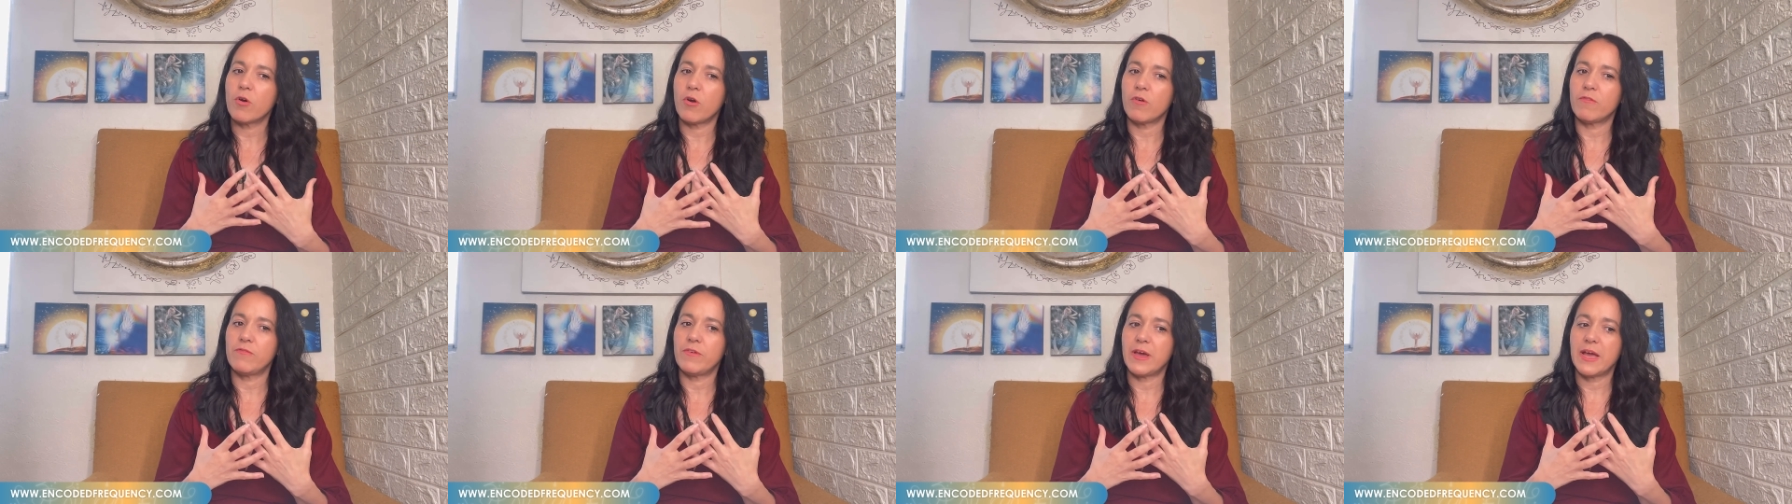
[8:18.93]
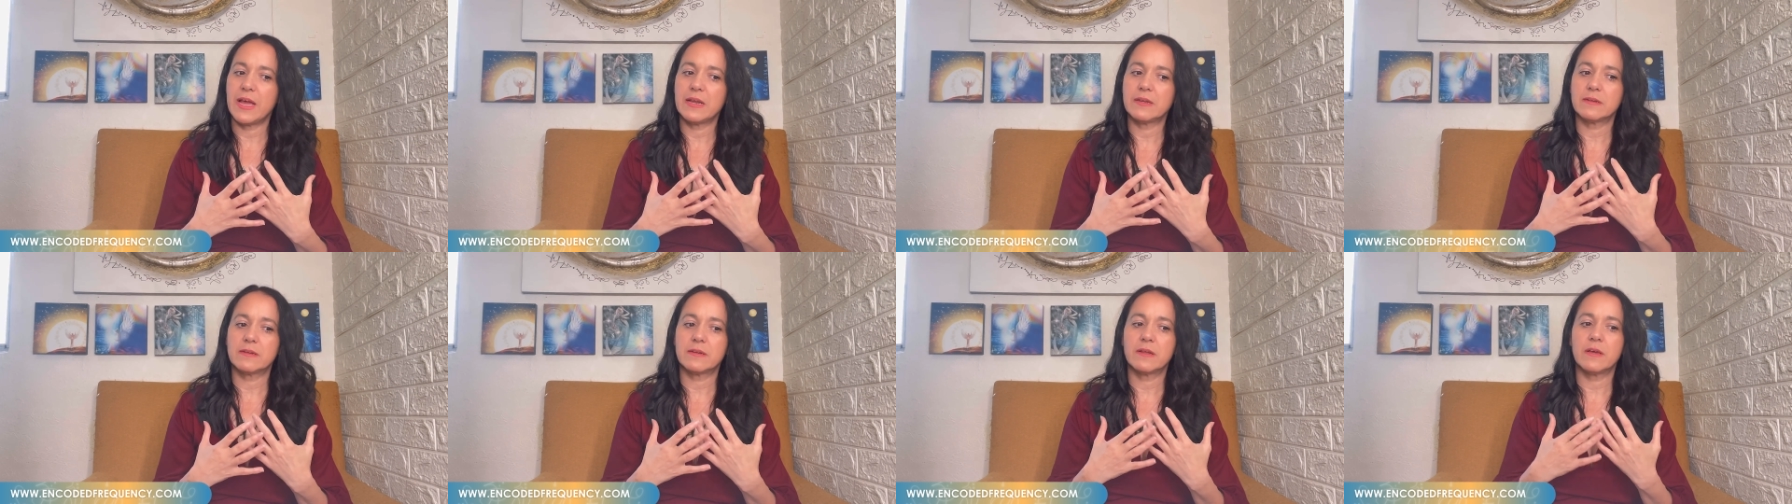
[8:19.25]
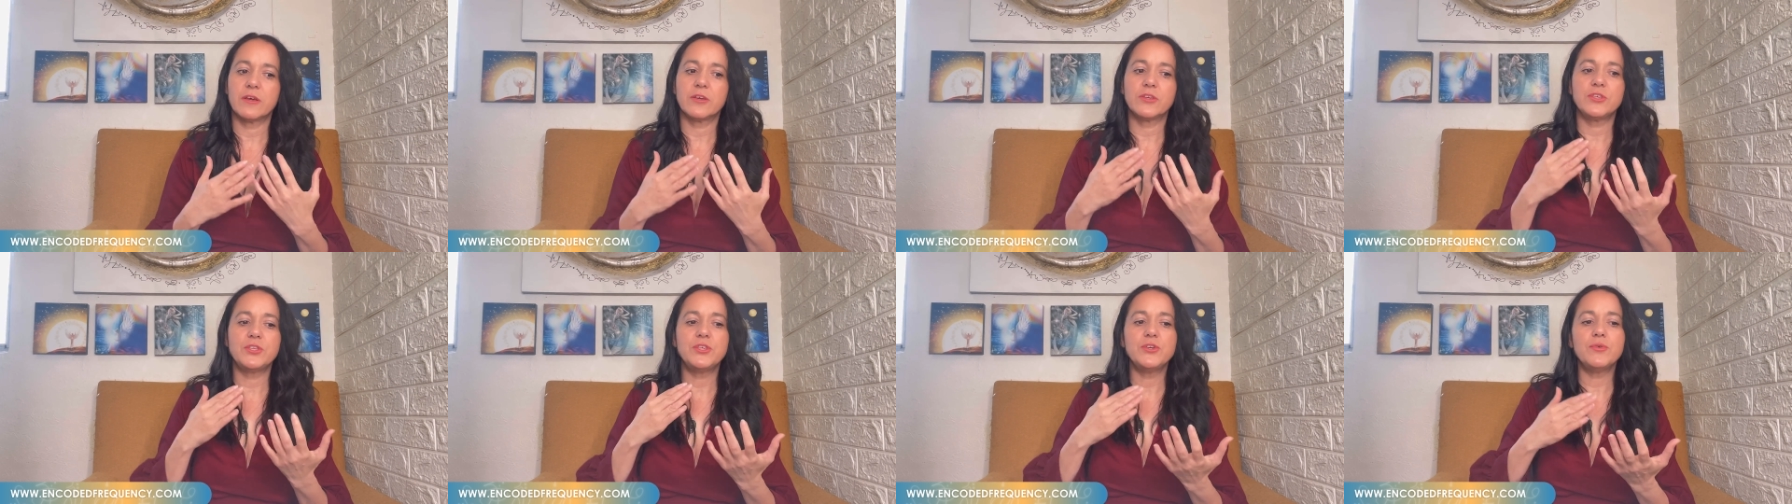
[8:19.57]
of it
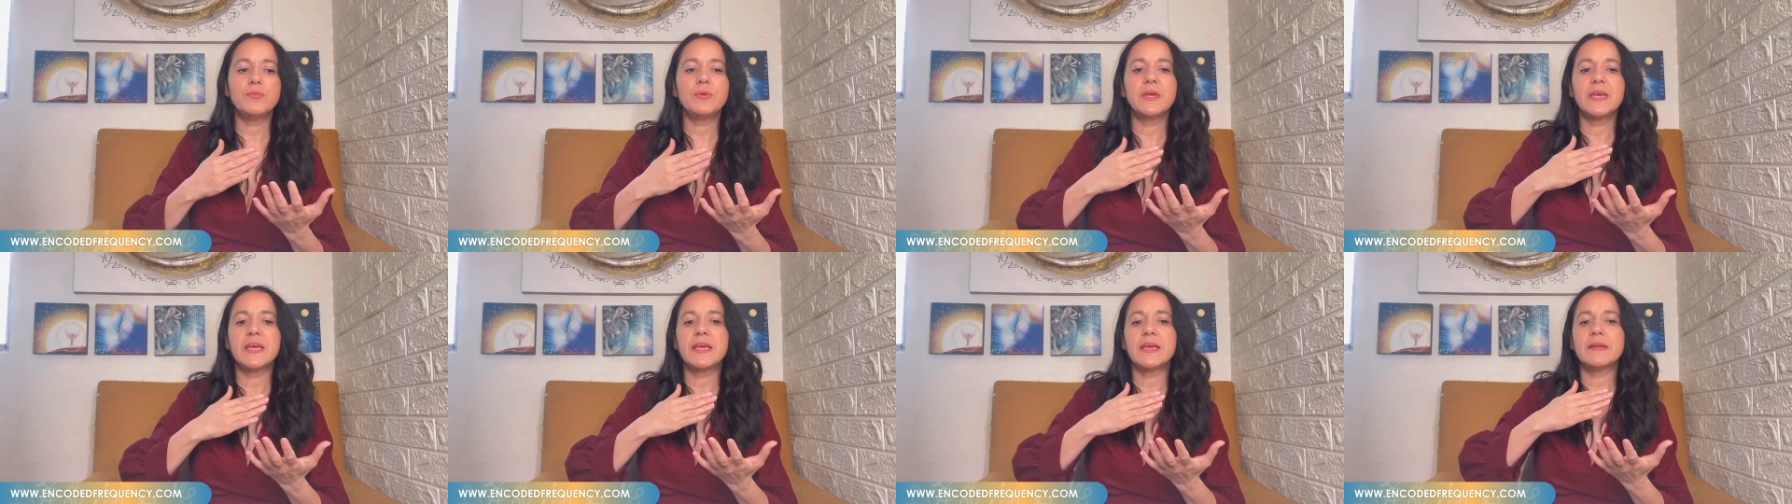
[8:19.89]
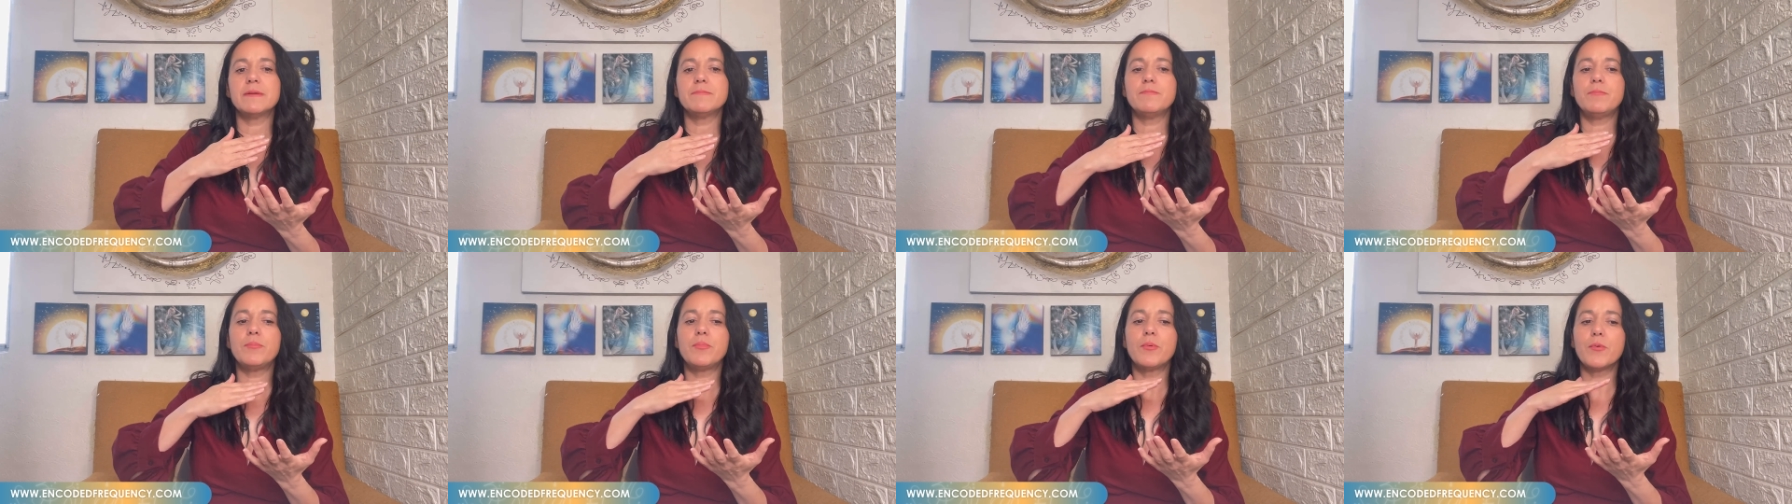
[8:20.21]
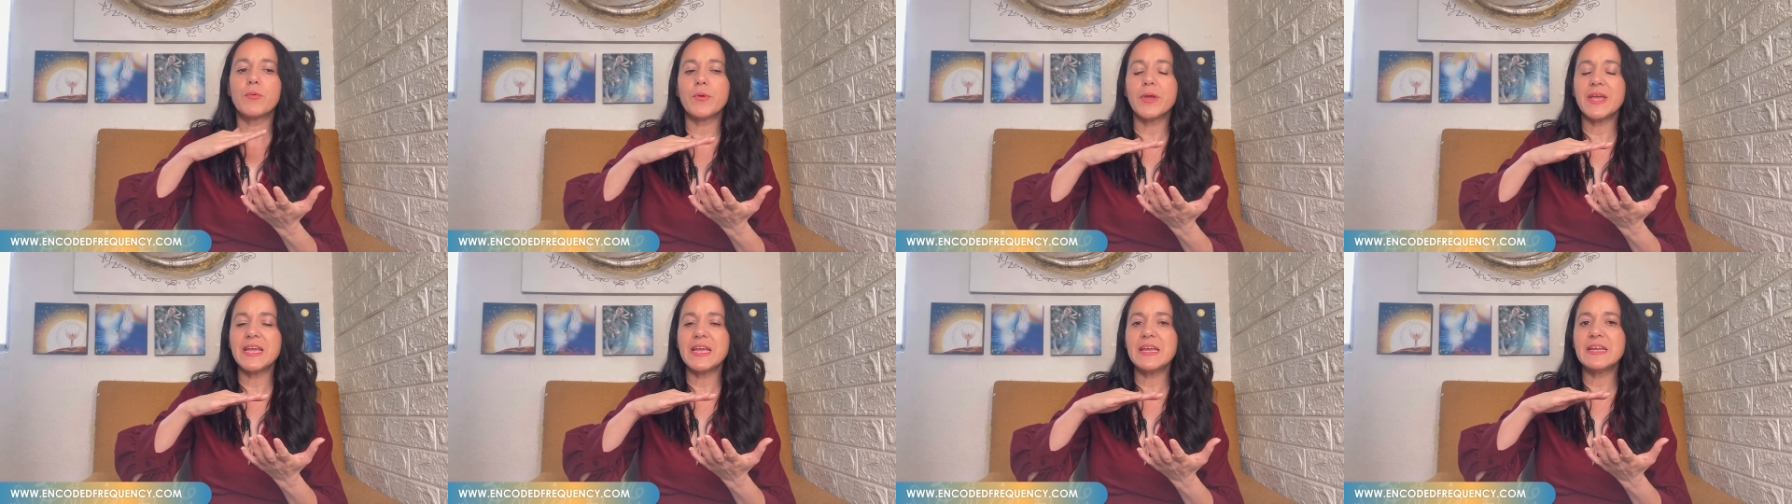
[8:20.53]
you can
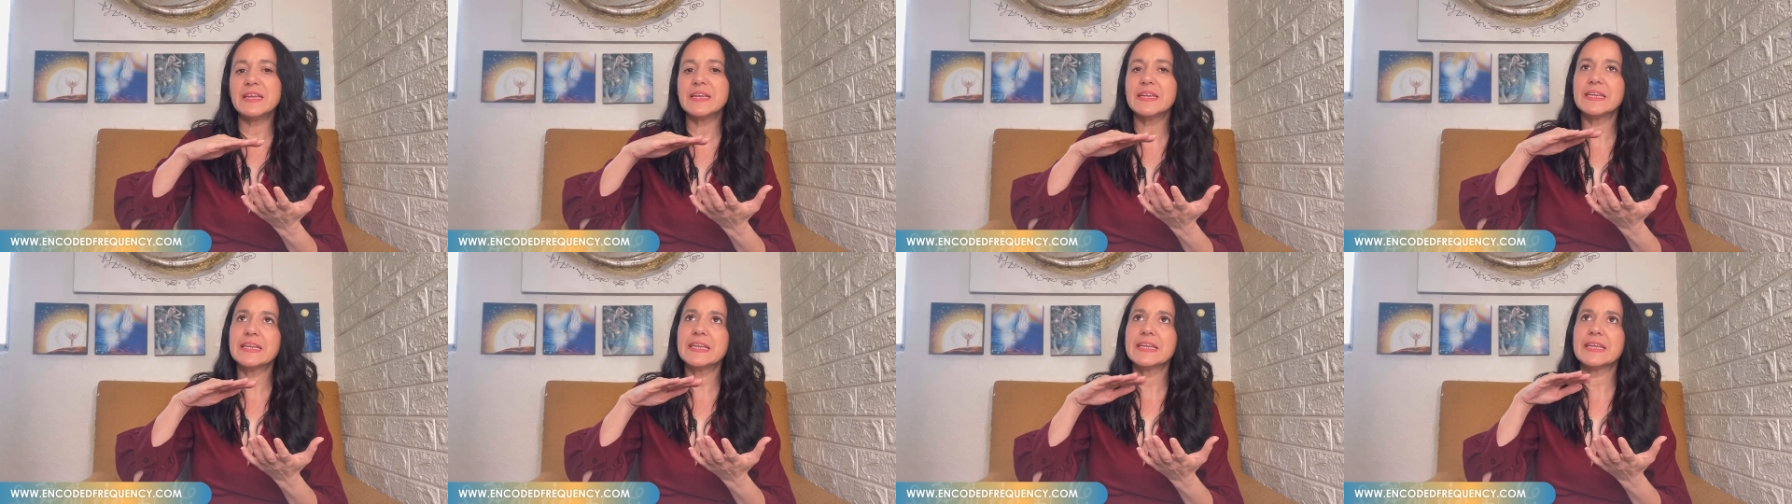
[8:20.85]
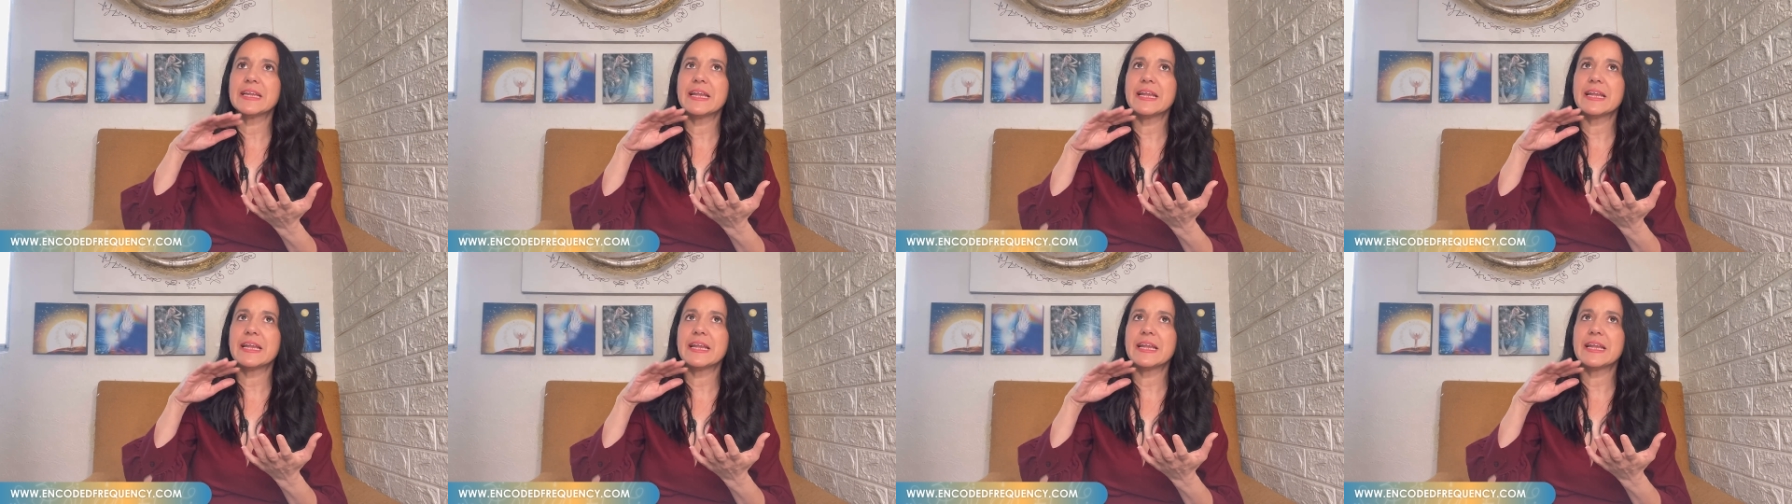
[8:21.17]
bring